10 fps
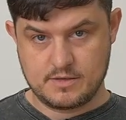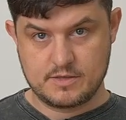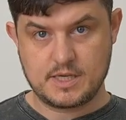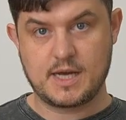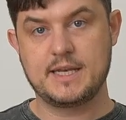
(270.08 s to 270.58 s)

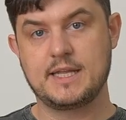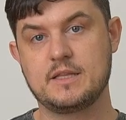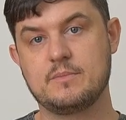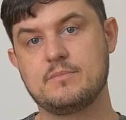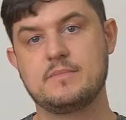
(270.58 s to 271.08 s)
tightening
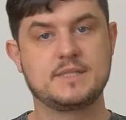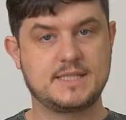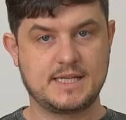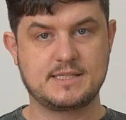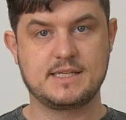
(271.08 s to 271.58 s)
them,
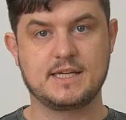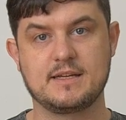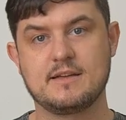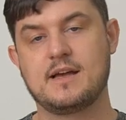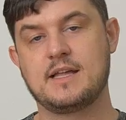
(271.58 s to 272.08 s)

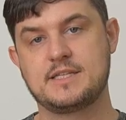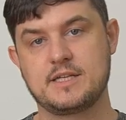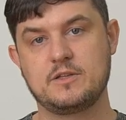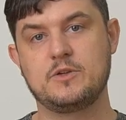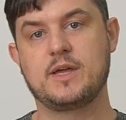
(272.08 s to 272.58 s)
testing
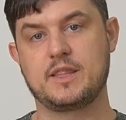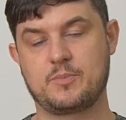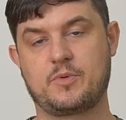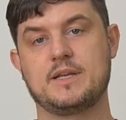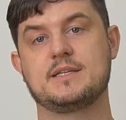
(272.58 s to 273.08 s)
until you get the
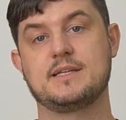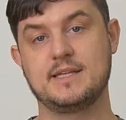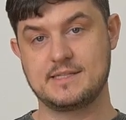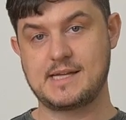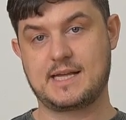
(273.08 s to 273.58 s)
print
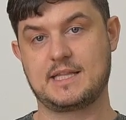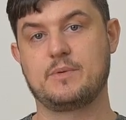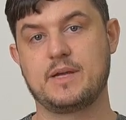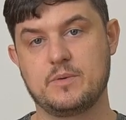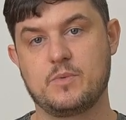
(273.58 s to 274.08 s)
exactly
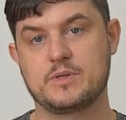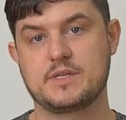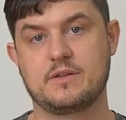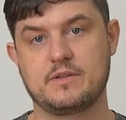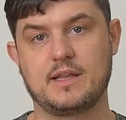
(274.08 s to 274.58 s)
where you want
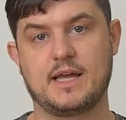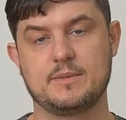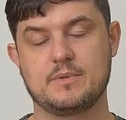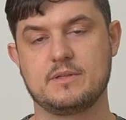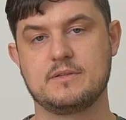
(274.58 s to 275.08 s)
it on the
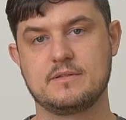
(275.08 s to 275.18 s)
label.